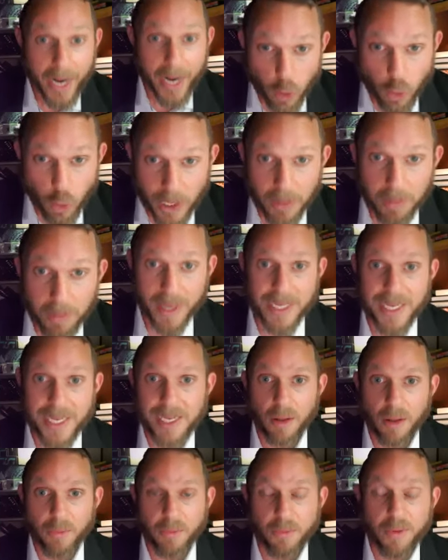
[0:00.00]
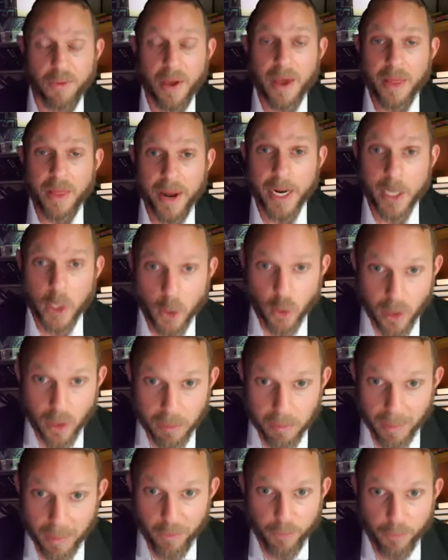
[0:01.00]
treat myself, that I treat
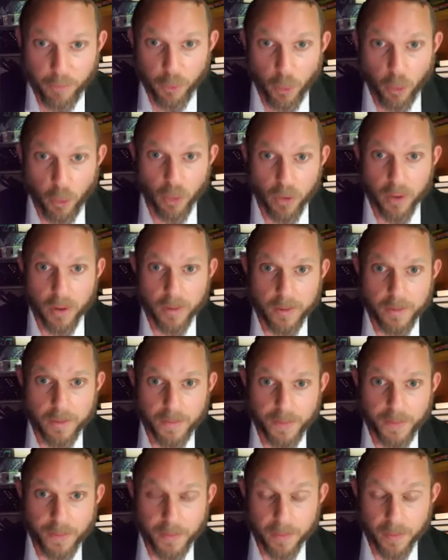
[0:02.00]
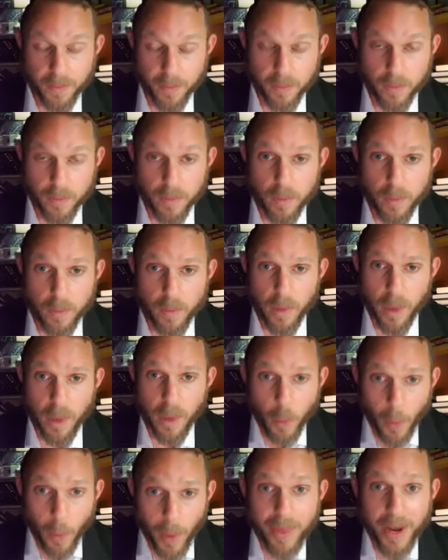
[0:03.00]
my food, the
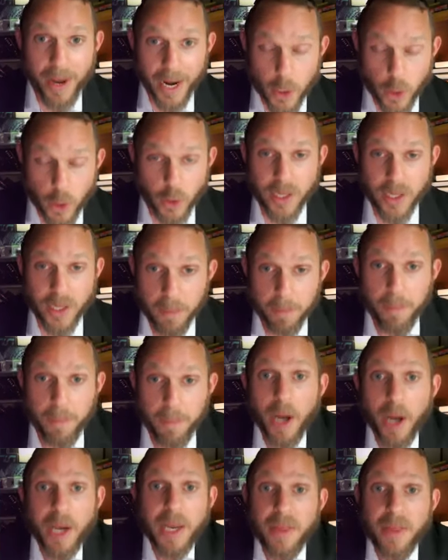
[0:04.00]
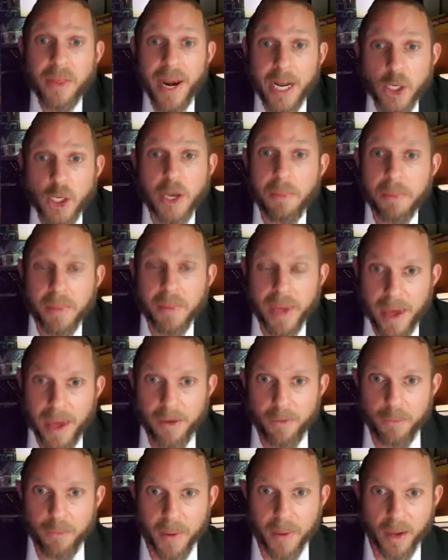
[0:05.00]
way that I treat the body that Hashem
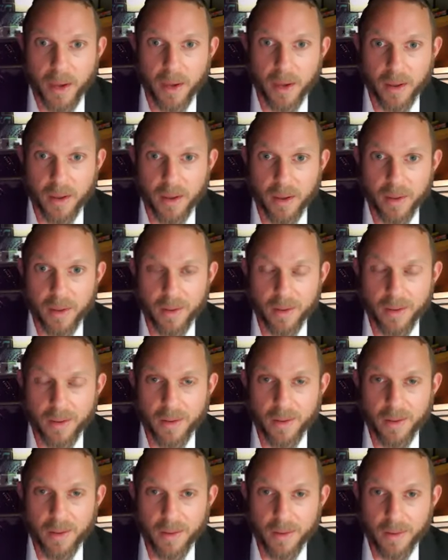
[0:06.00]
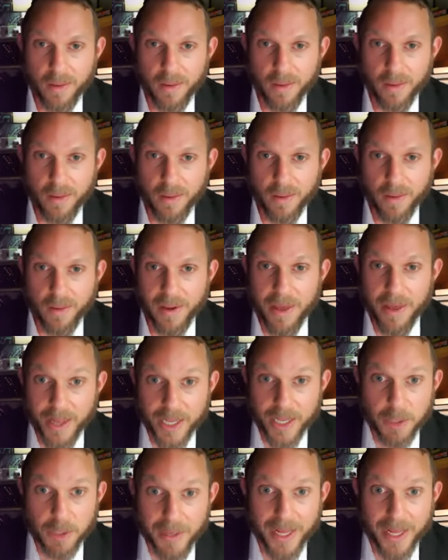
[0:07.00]
gave me. That's
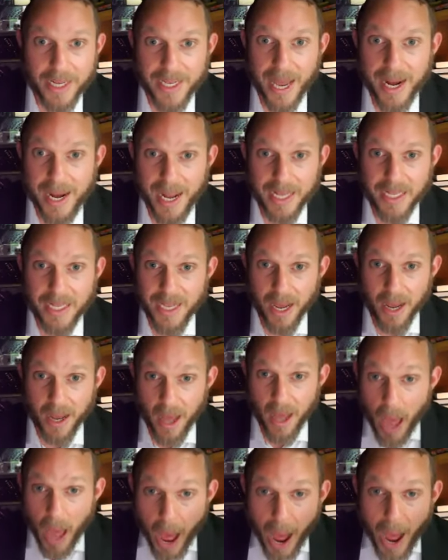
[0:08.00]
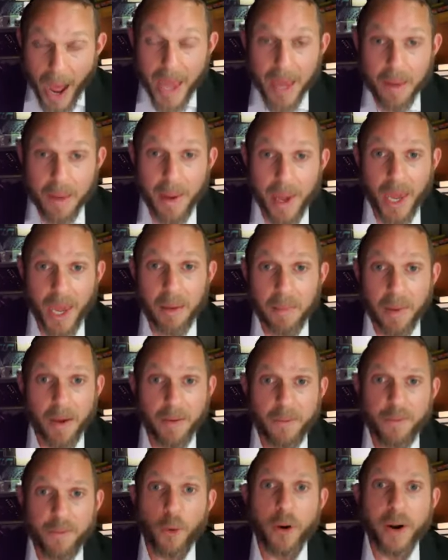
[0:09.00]
Midas HaNetzach. I am aiming
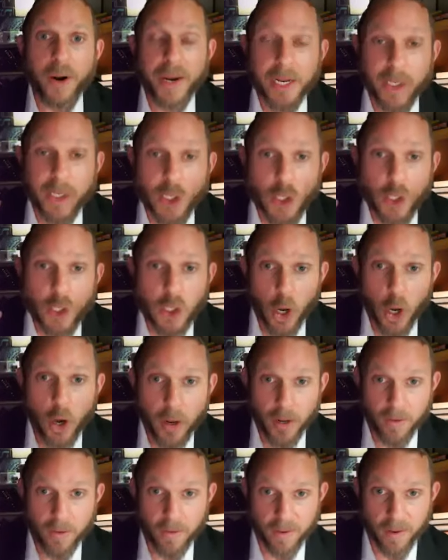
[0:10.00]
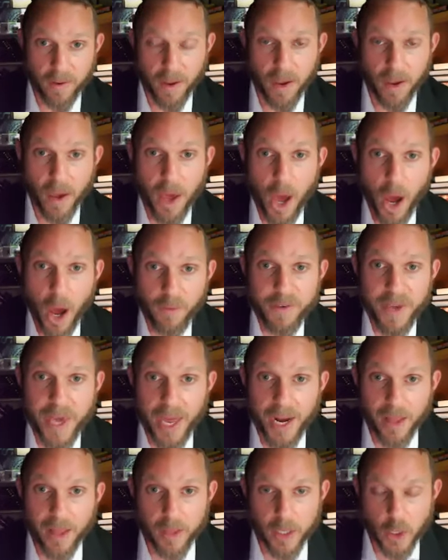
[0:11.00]
for an eternity of
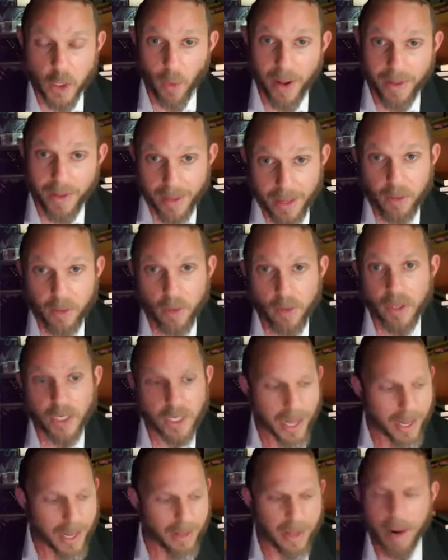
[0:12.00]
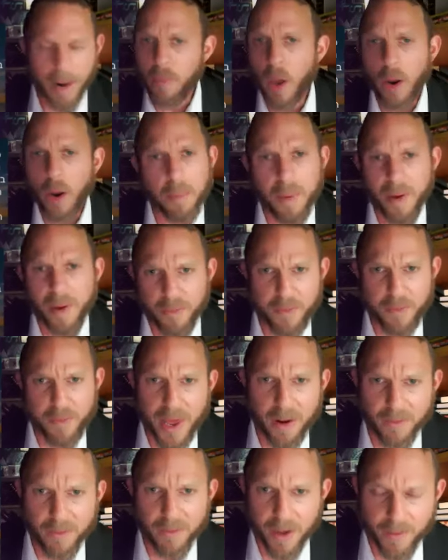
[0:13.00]
getting this right. And to this end, and I'm not a big fan
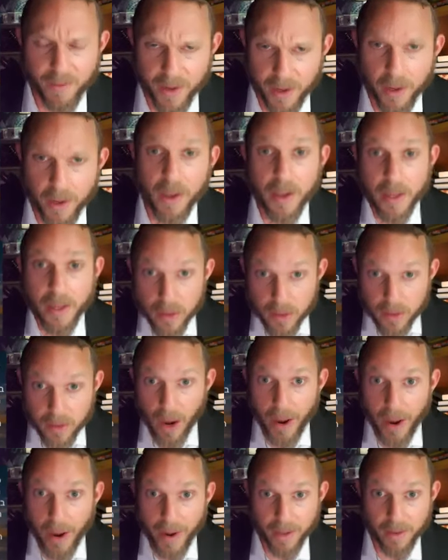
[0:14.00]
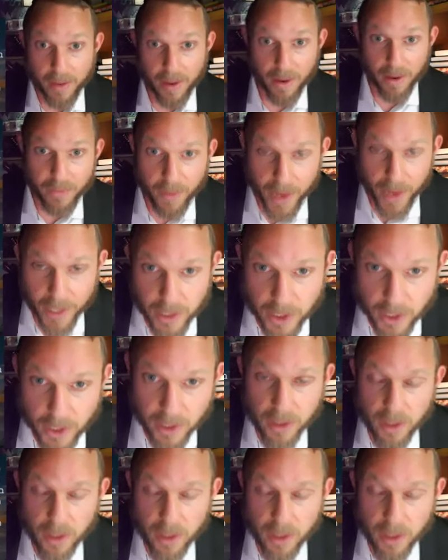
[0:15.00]
of giving diet advice.